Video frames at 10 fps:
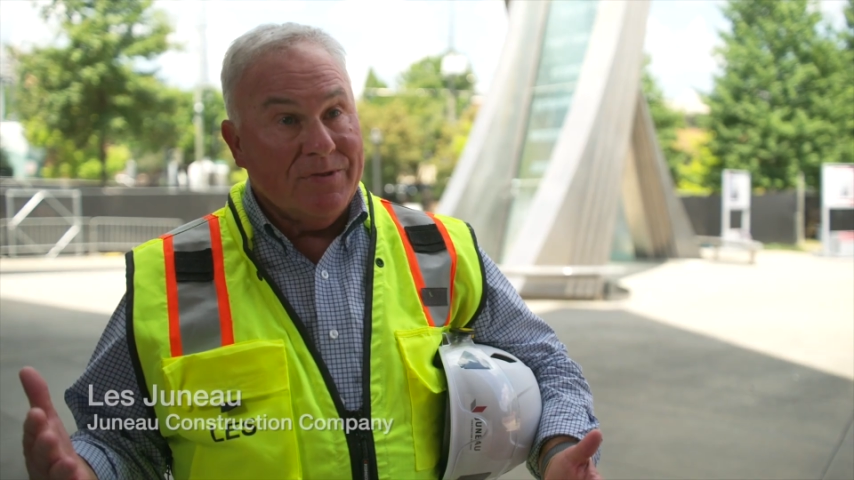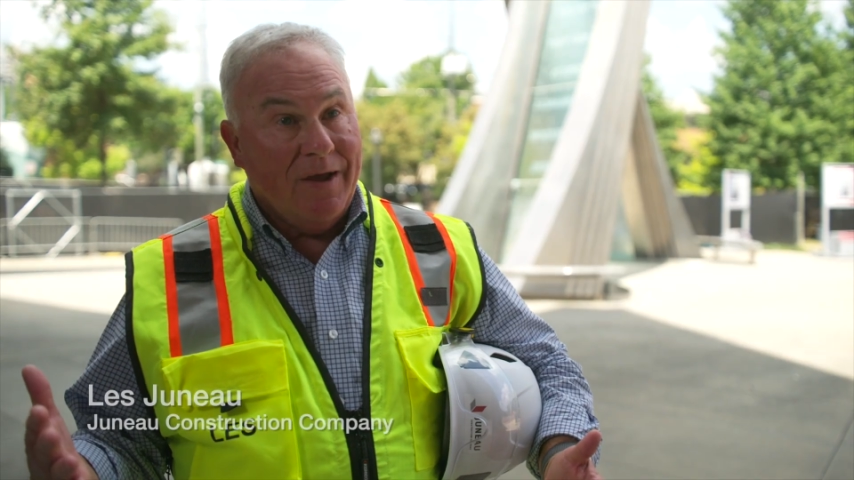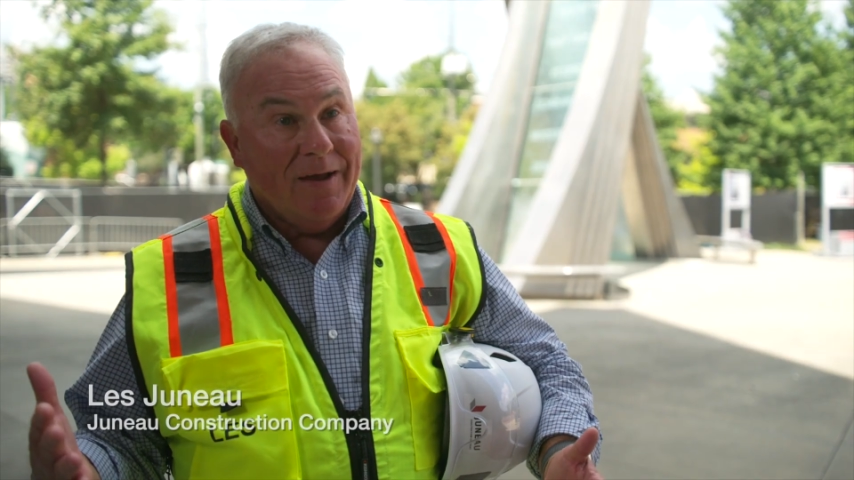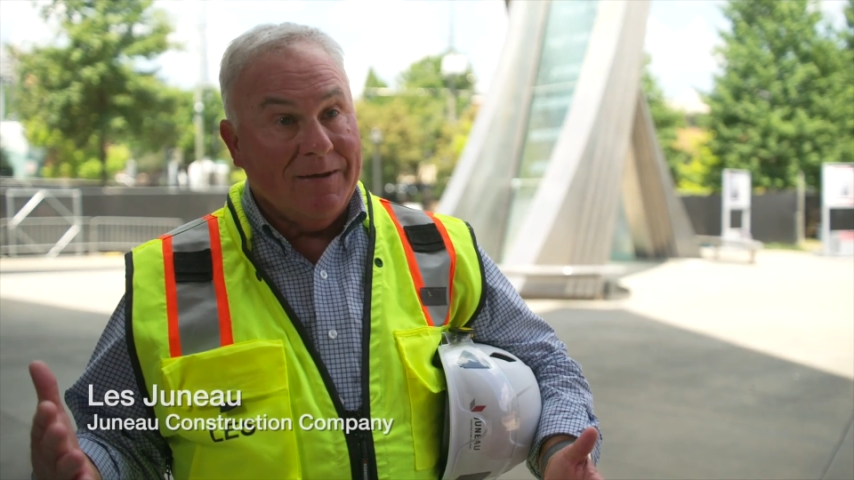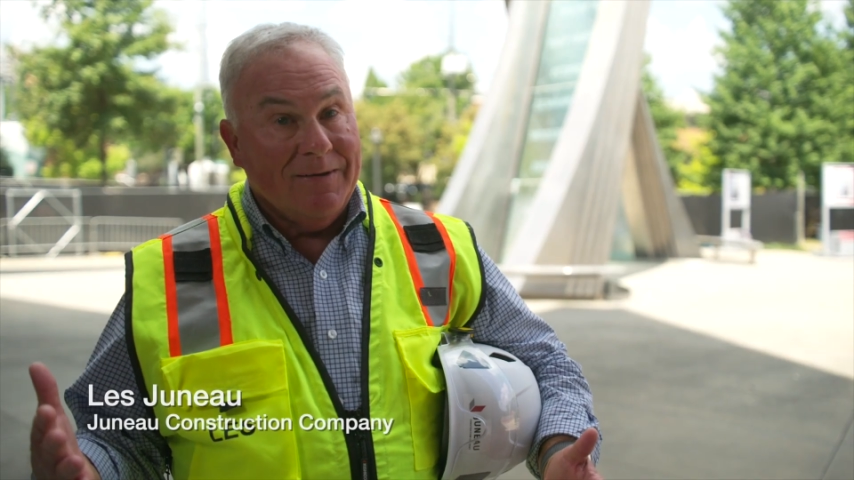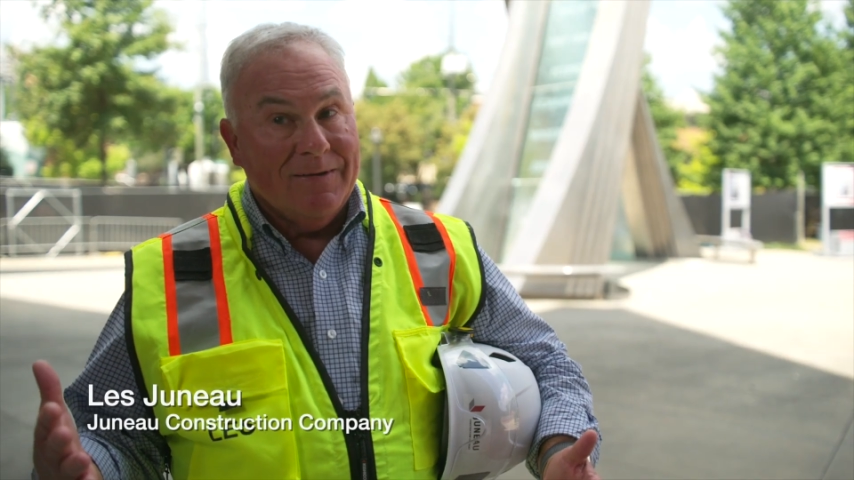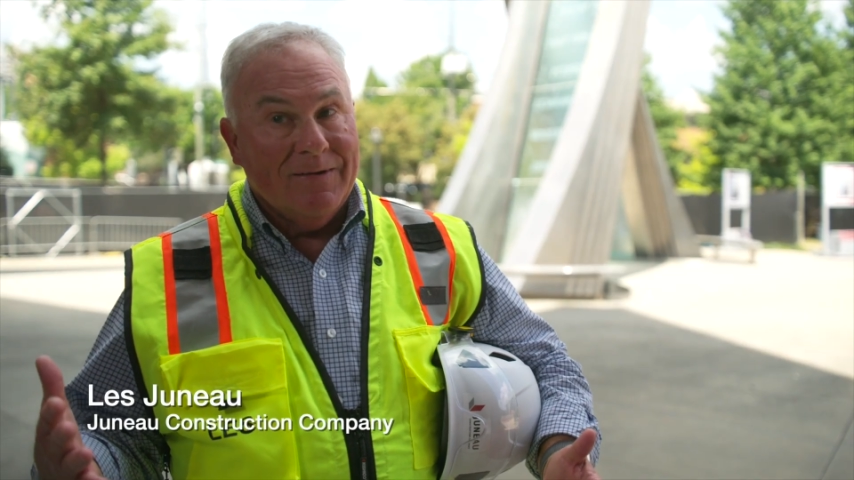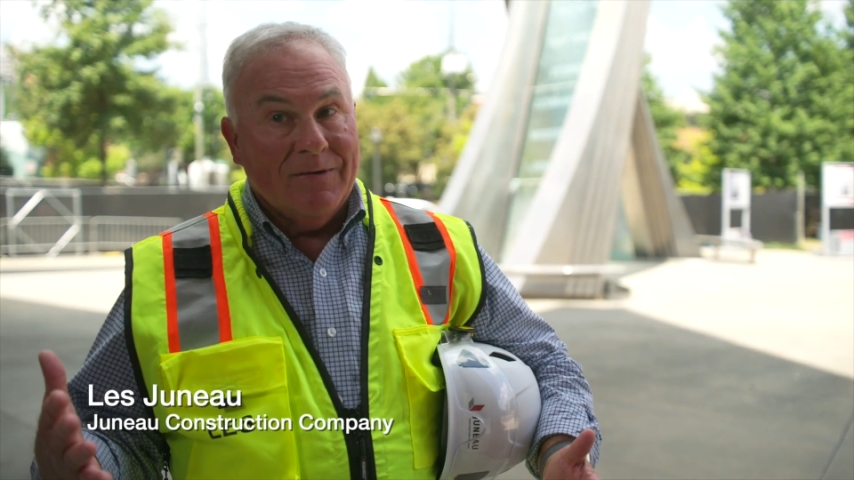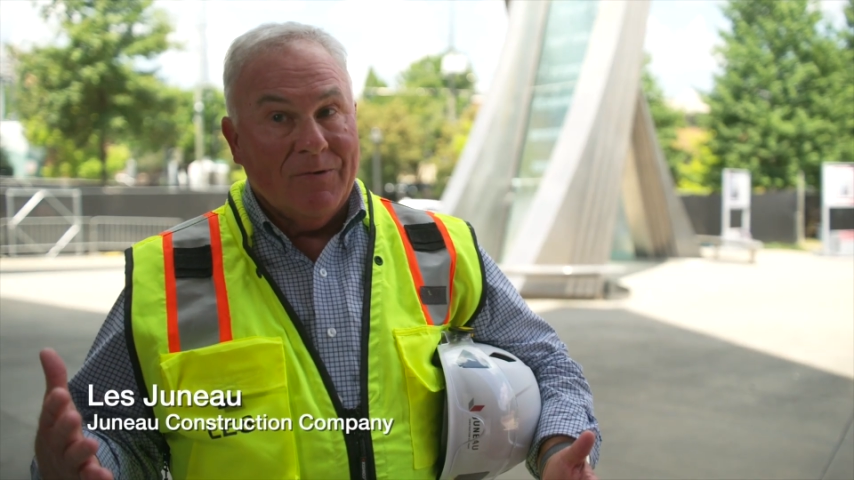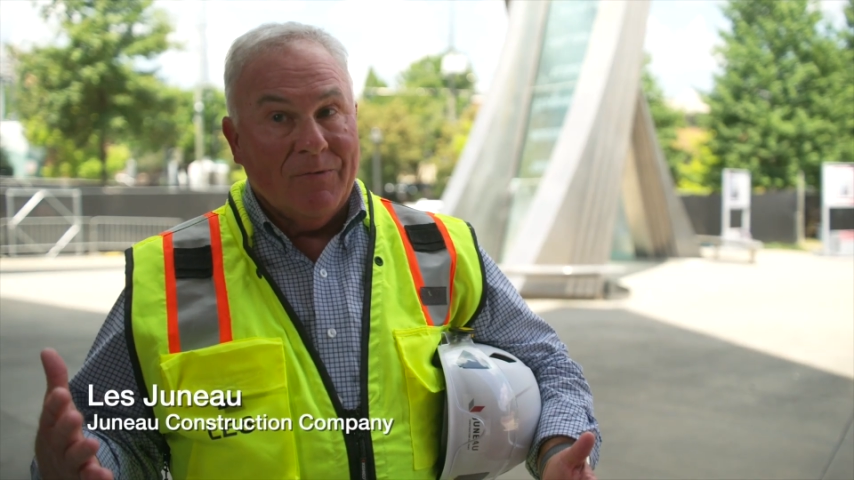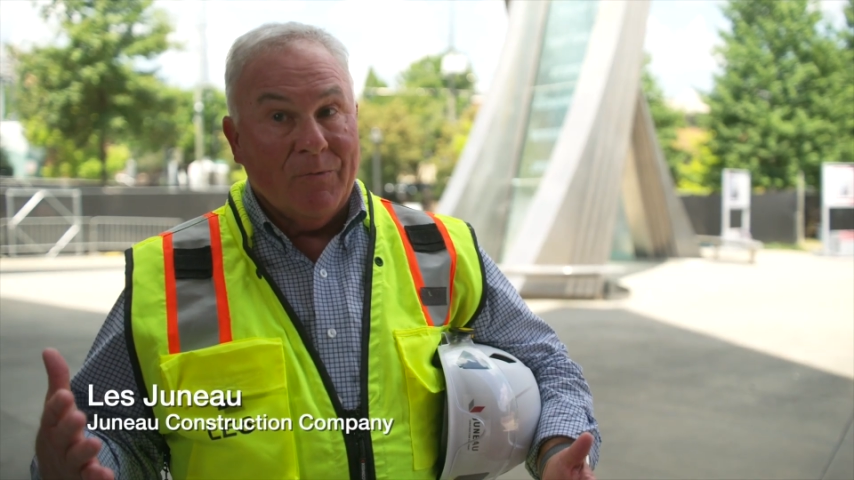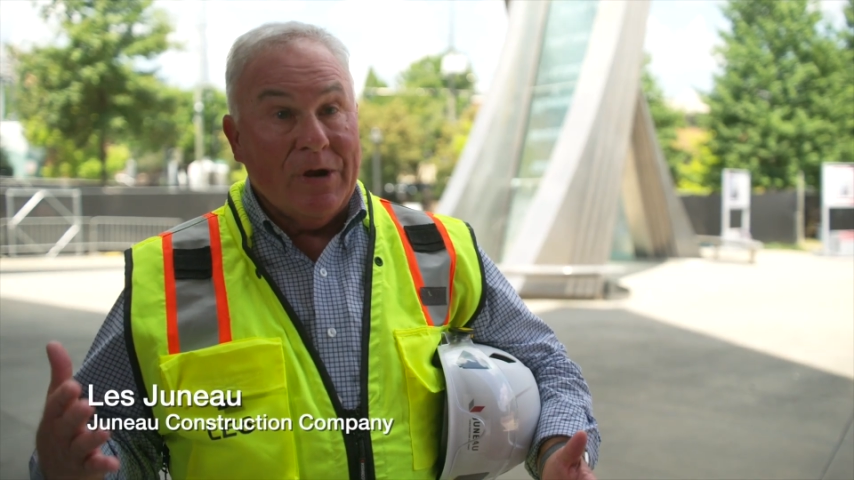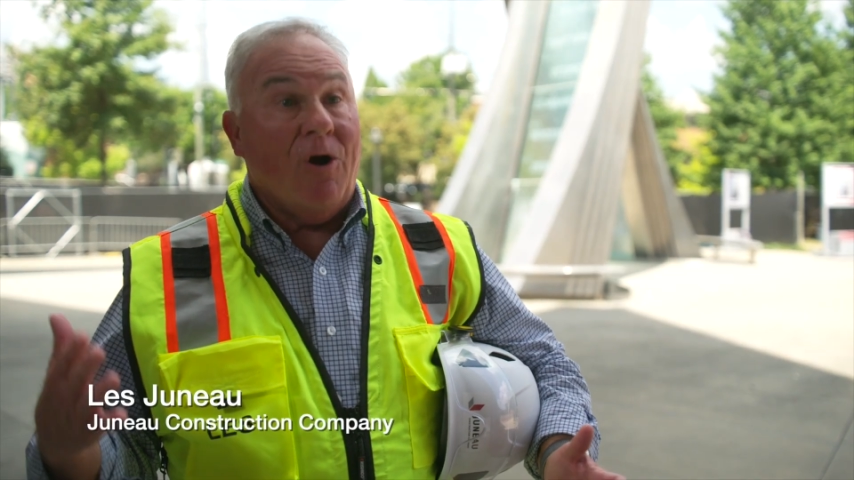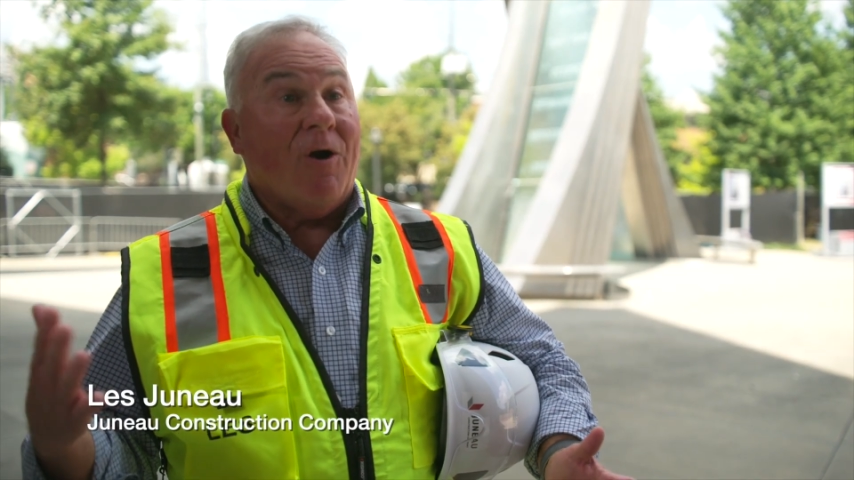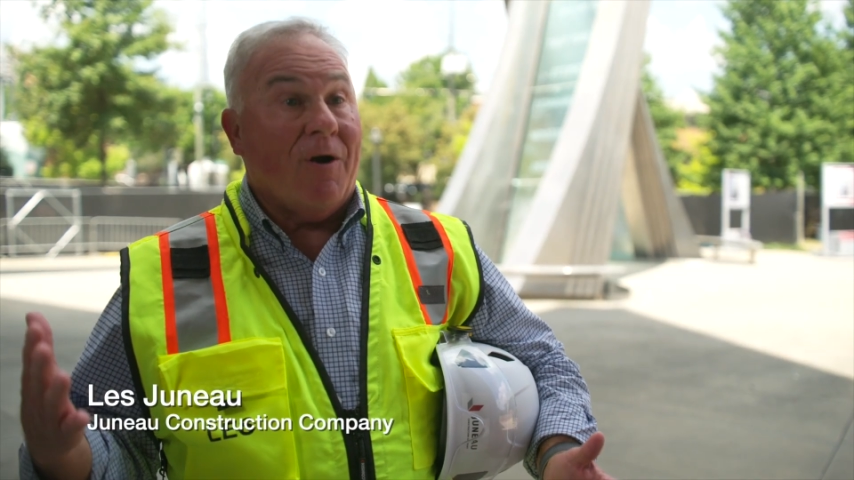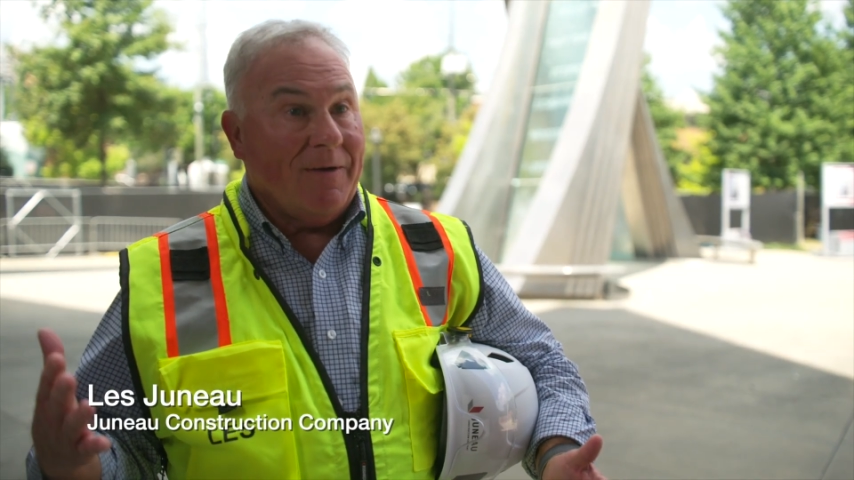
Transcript: that we are,